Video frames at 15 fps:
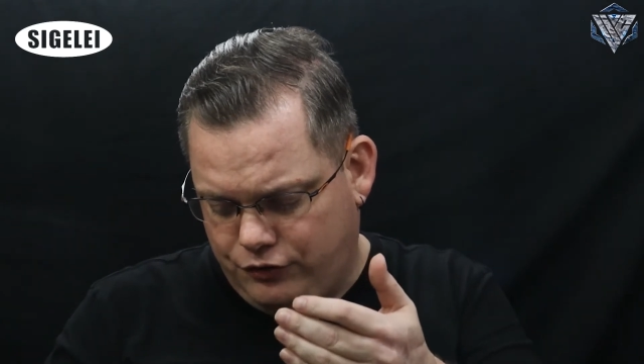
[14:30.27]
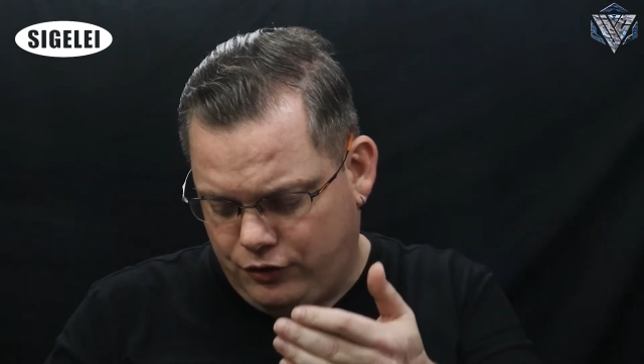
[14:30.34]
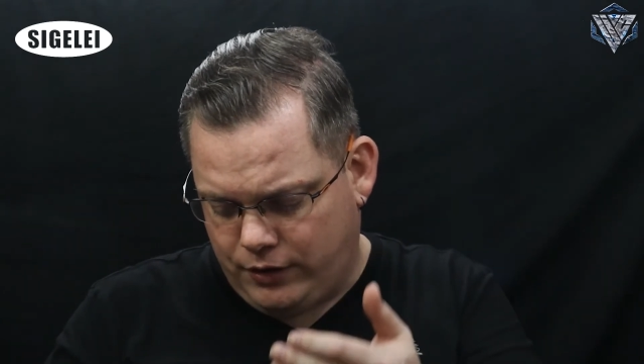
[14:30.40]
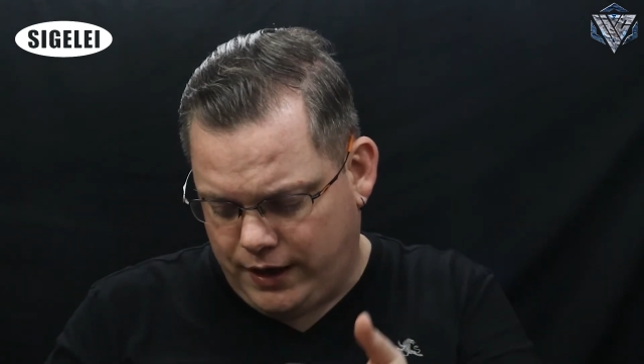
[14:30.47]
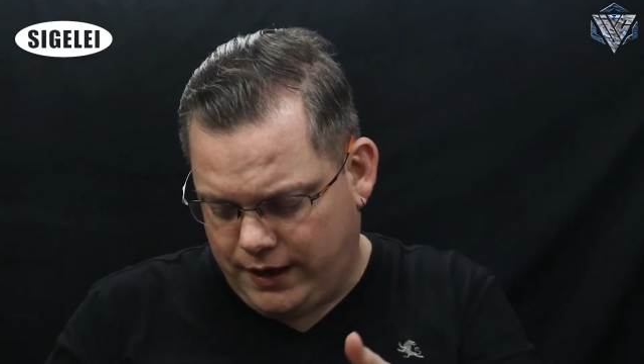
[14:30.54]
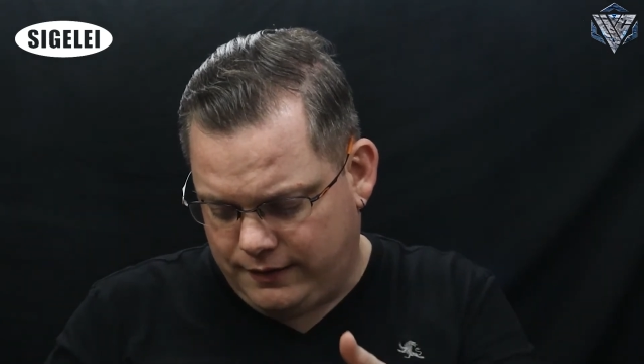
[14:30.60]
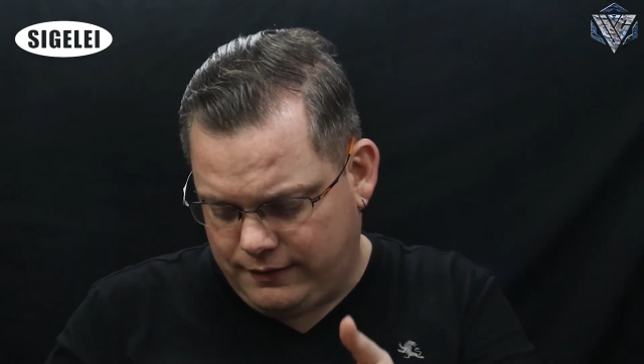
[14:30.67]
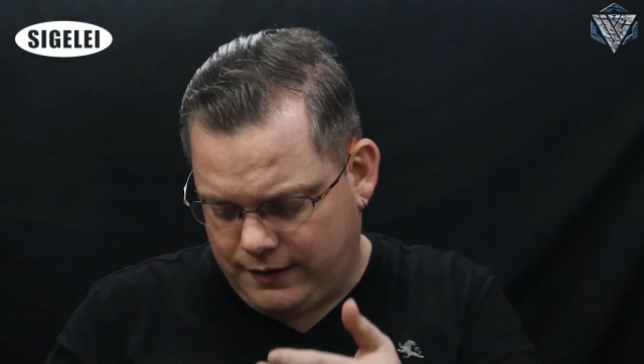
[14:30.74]
your
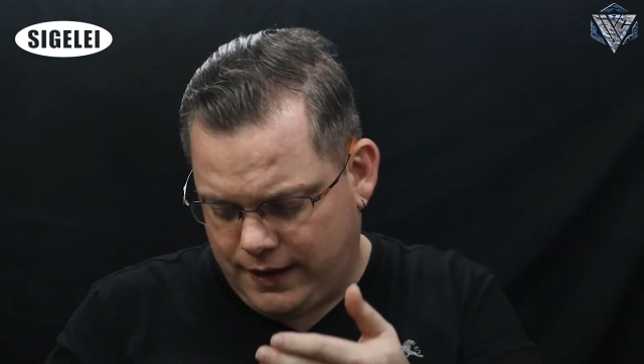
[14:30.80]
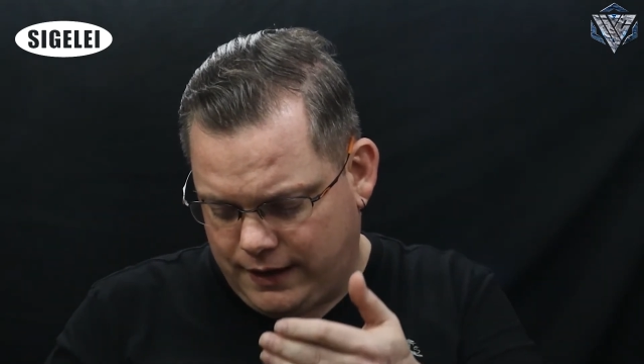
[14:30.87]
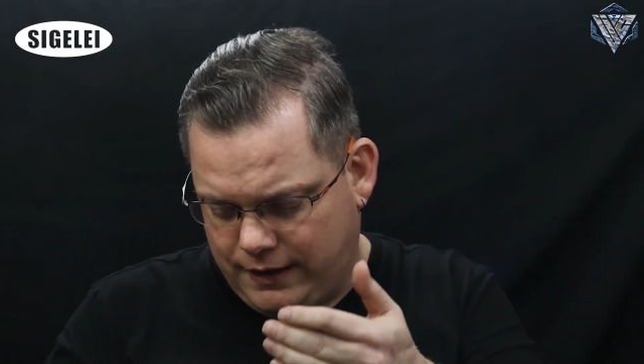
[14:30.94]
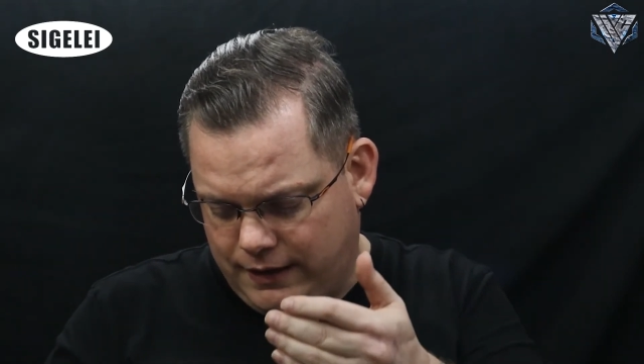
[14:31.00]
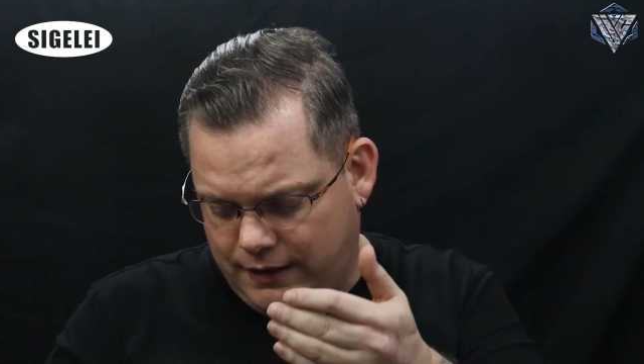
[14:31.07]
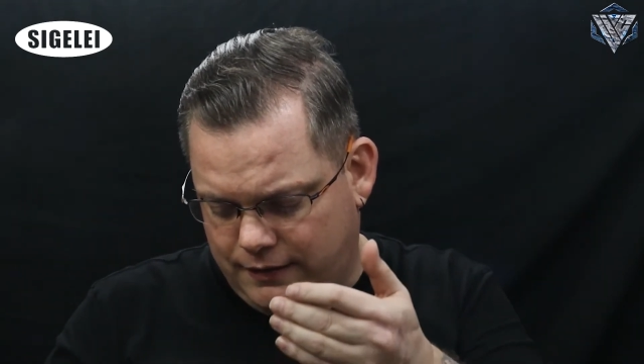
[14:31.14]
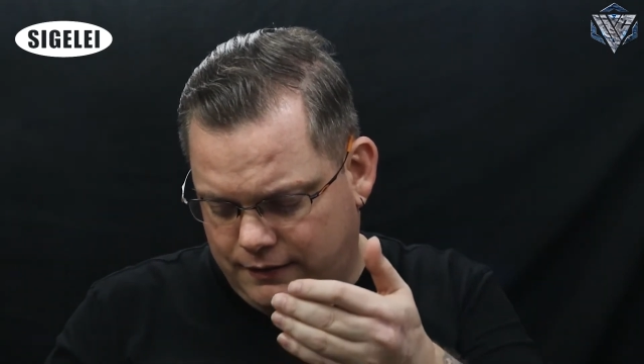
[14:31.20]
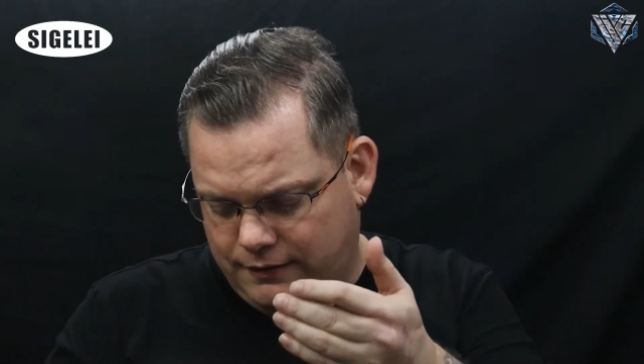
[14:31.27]
hit
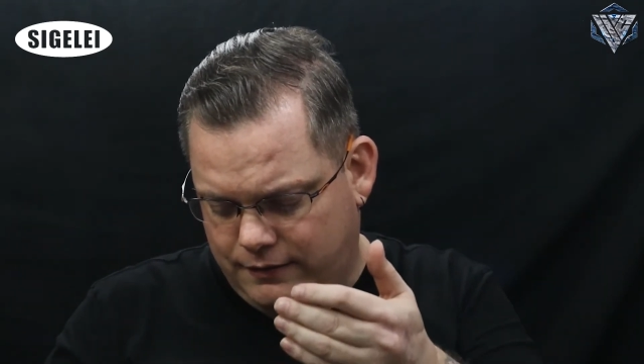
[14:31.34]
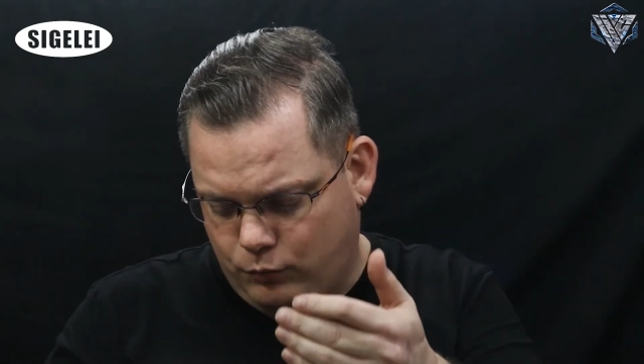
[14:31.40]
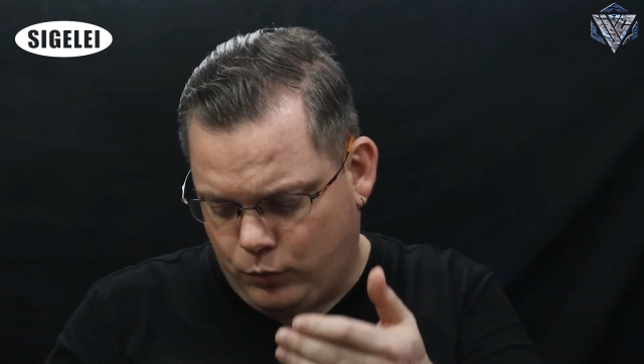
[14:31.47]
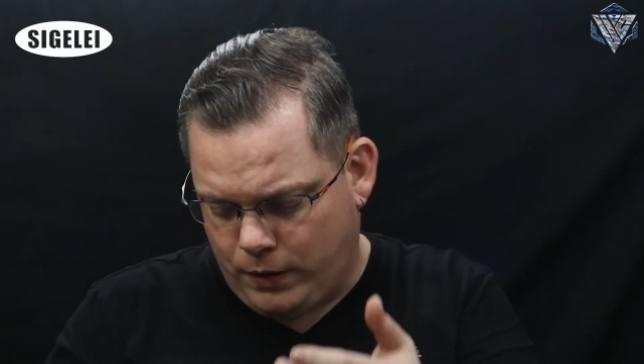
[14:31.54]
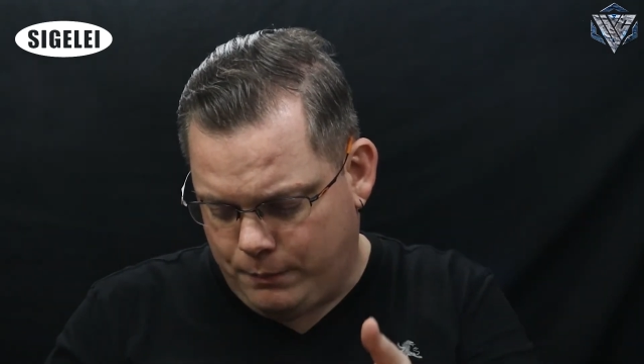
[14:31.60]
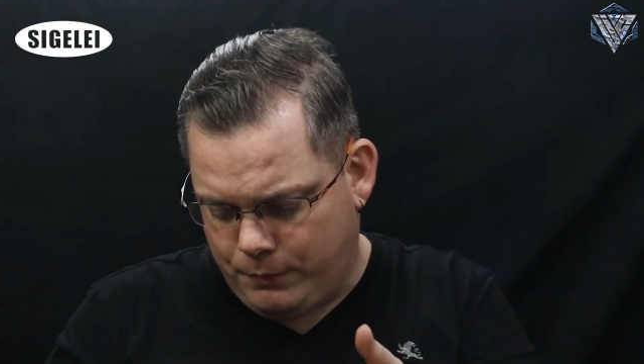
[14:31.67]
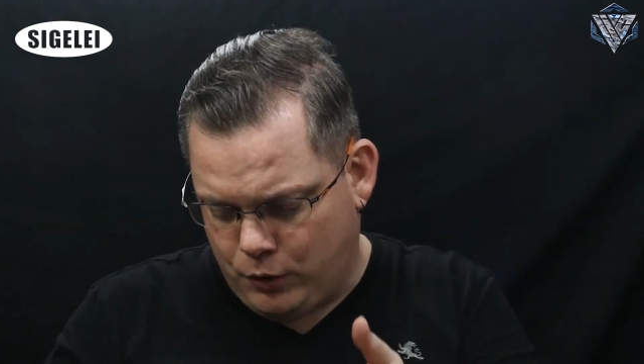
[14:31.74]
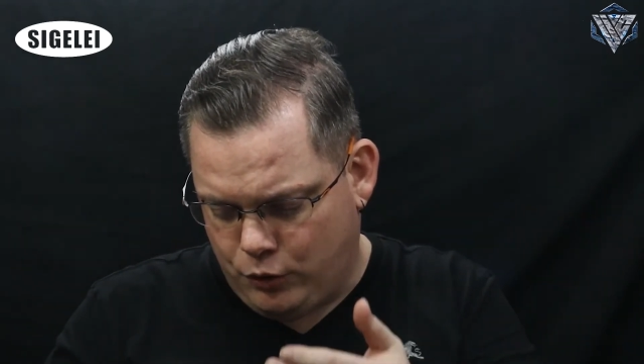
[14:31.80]
seconds,
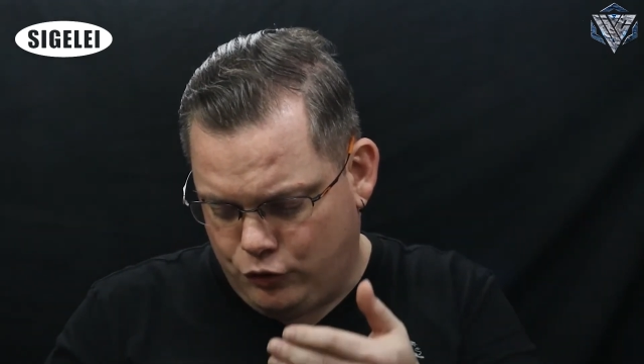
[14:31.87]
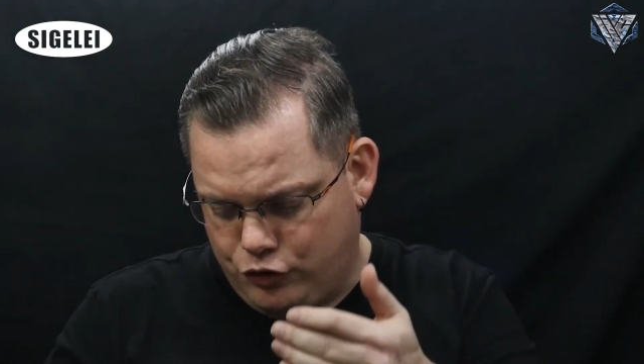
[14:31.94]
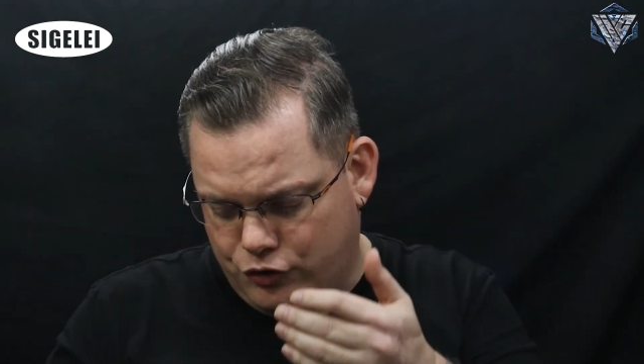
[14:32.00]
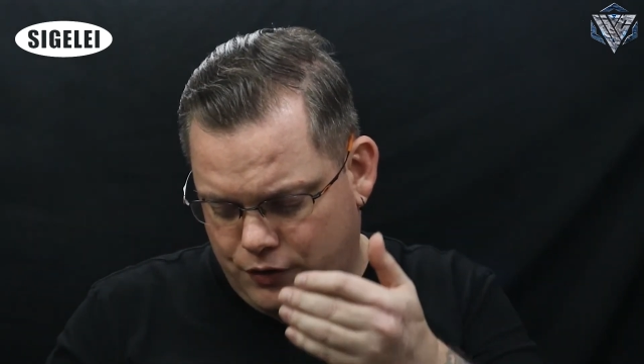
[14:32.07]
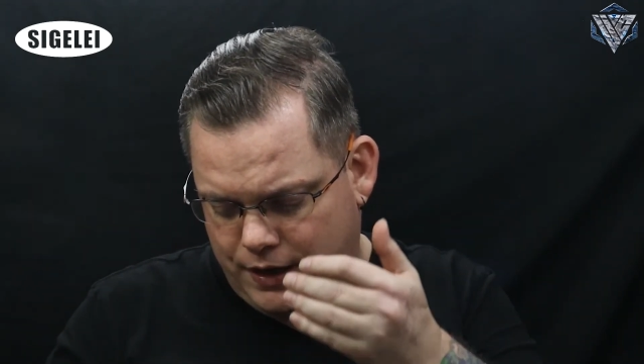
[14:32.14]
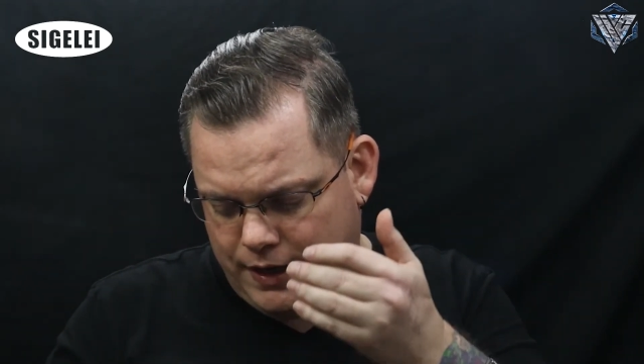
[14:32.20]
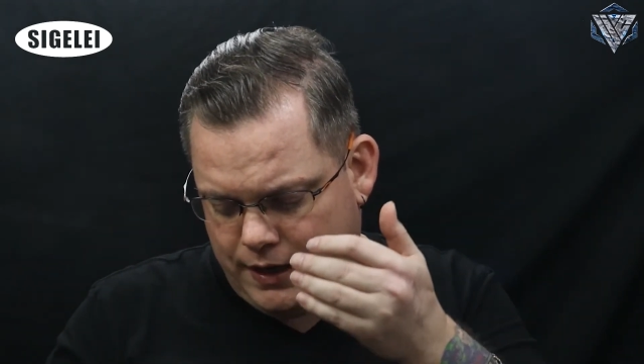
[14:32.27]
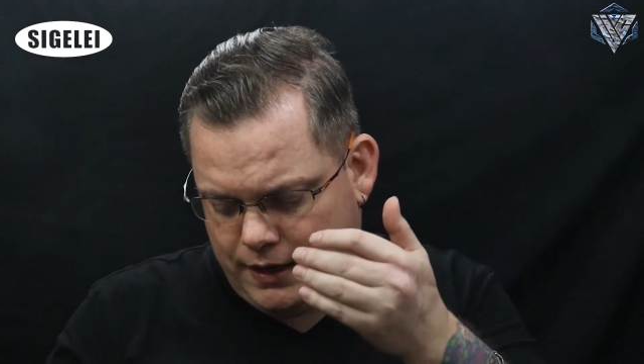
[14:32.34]
what mode
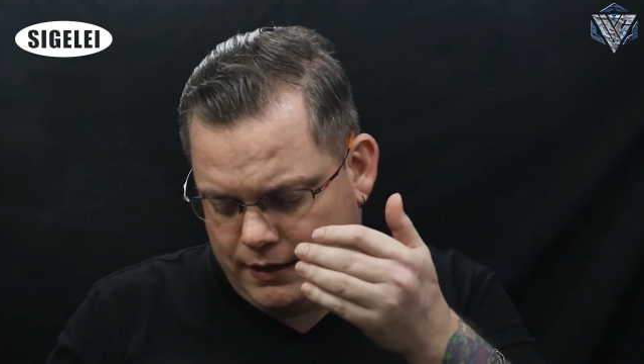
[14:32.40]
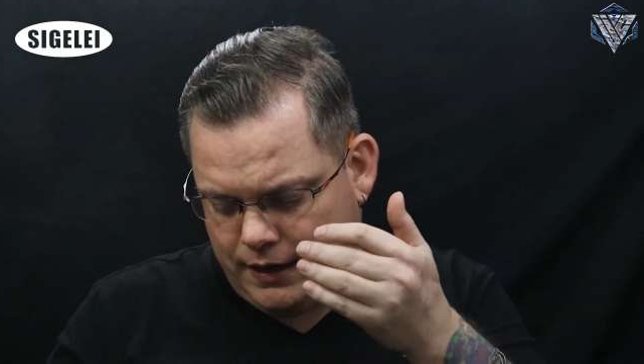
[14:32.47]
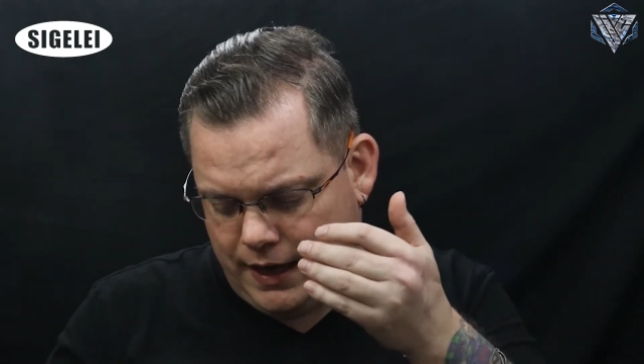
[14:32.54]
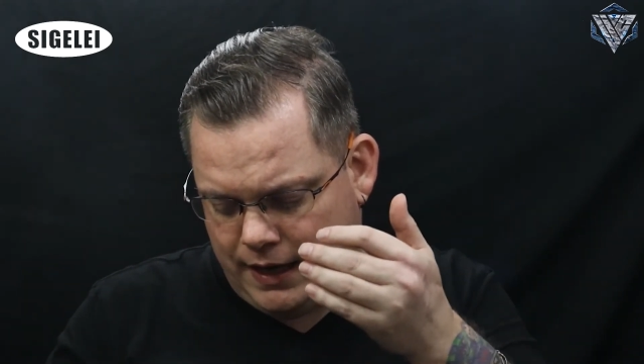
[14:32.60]
you're in,